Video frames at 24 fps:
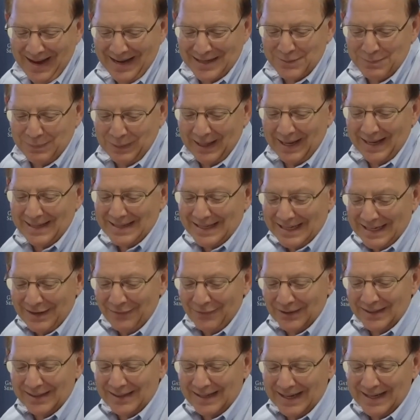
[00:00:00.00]
has planned
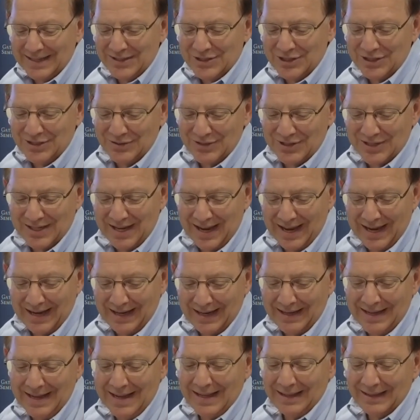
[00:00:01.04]
evil against you,
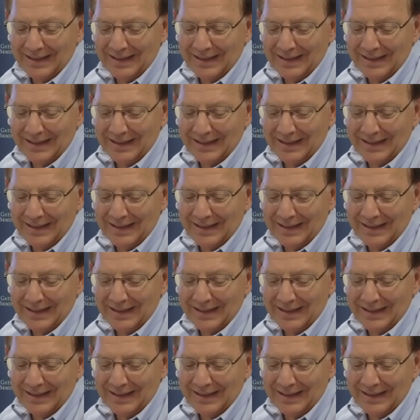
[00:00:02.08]
saying,